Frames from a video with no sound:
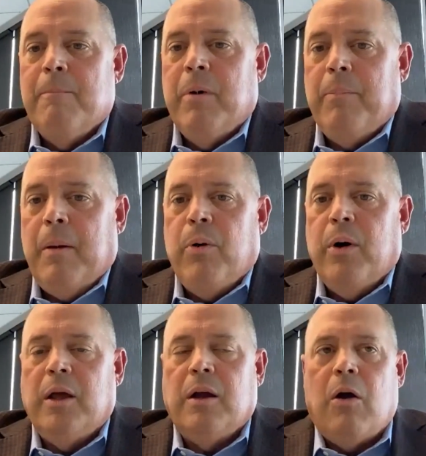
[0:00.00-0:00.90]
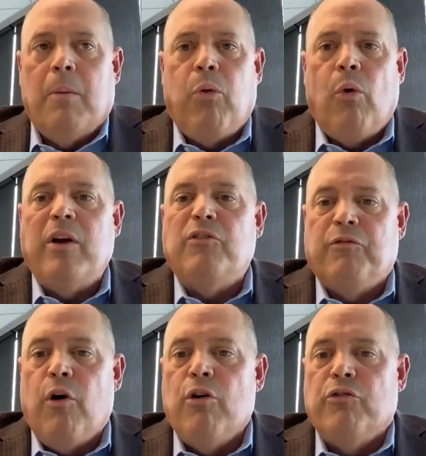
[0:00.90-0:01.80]
But by putting our employees
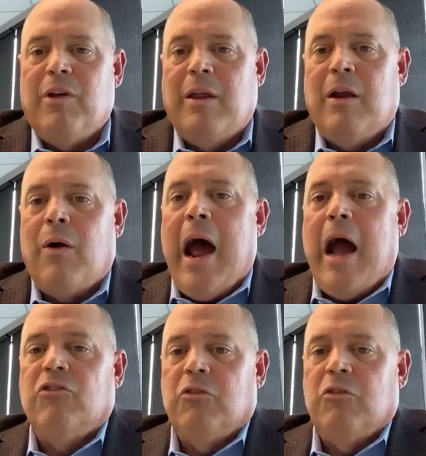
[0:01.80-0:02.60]
first and our actions